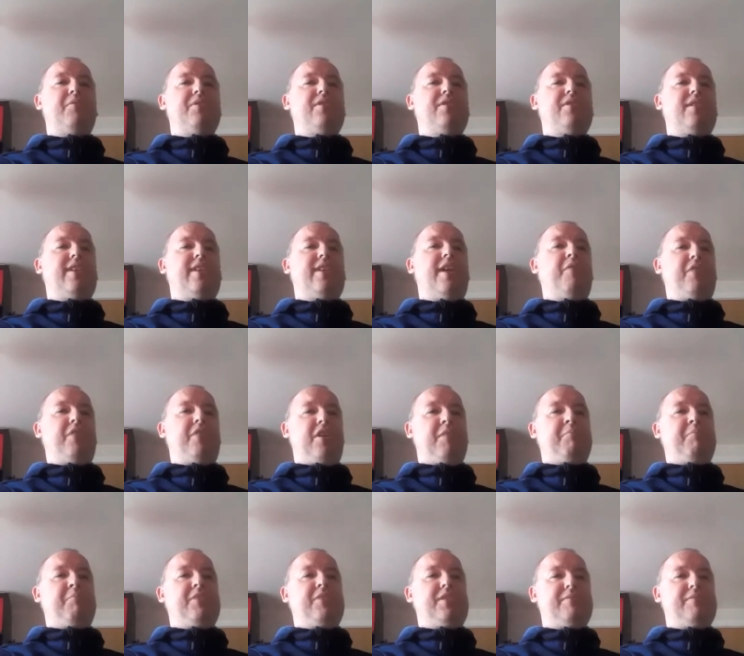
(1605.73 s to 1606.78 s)
or the
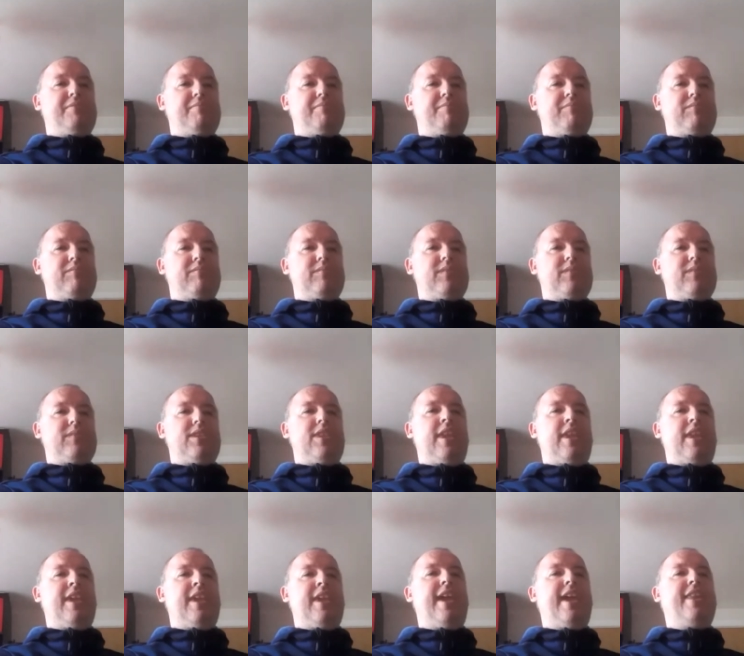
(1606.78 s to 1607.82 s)
outcomes
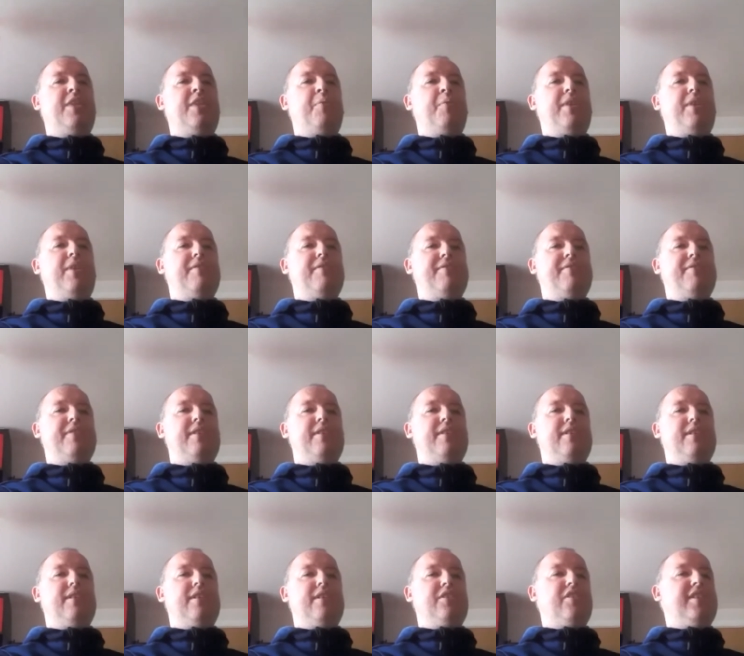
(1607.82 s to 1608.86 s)
get in the way of
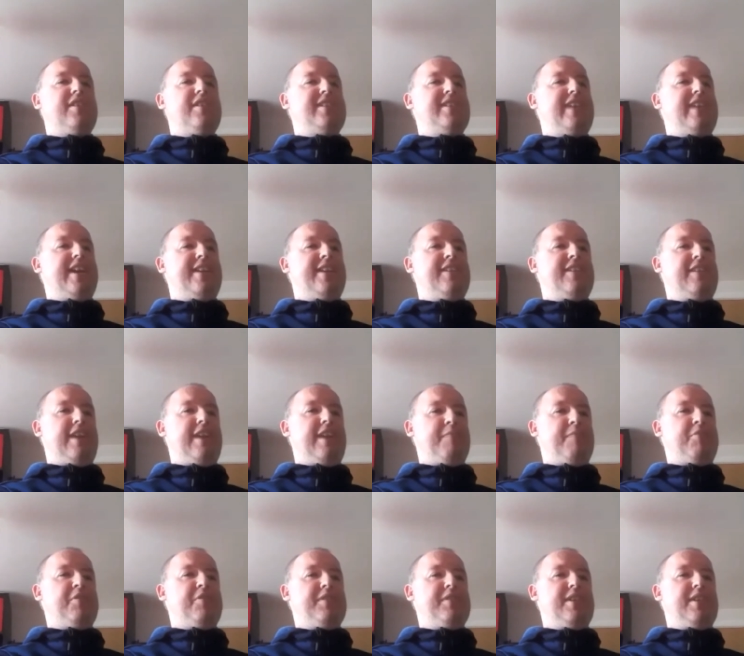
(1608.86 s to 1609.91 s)
sort of sticking to that
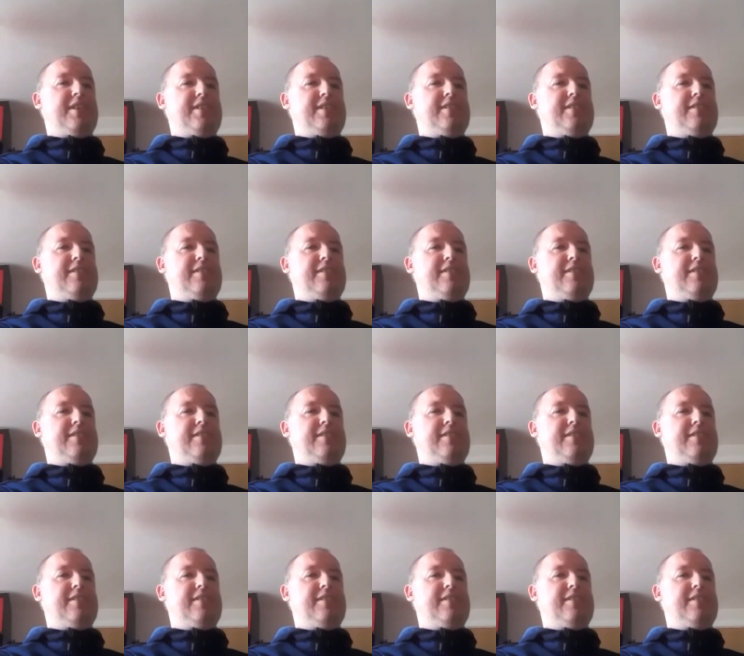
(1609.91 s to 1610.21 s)
process.